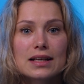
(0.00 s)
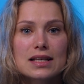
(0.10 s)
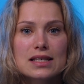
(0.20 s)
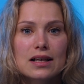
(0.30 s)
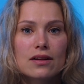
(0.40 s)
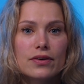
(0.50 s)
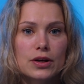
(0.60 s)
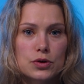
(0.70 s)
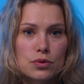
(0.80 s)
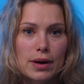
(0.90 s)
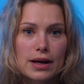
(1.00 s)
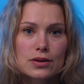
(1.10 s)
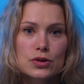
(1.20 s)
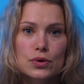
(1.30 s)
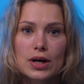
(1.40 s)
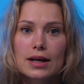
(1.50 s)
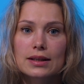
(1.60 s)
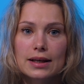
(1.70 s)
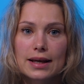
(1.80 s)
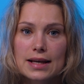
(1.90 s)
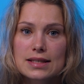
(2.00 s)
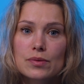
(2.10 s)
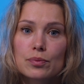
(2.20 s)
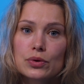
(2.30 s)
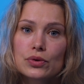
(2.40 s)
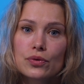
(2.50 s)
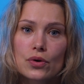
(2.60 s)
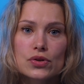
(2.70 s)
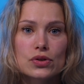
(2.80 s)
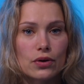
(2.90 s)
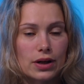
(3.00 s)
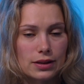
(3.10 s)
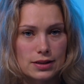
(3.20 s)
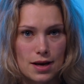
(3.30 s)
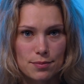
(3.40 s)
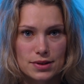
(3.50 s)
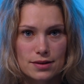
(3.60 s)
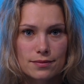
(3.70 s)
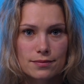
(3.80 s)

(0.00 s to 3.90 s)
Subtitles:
install Fail2Ban to guard against brute force login attempts.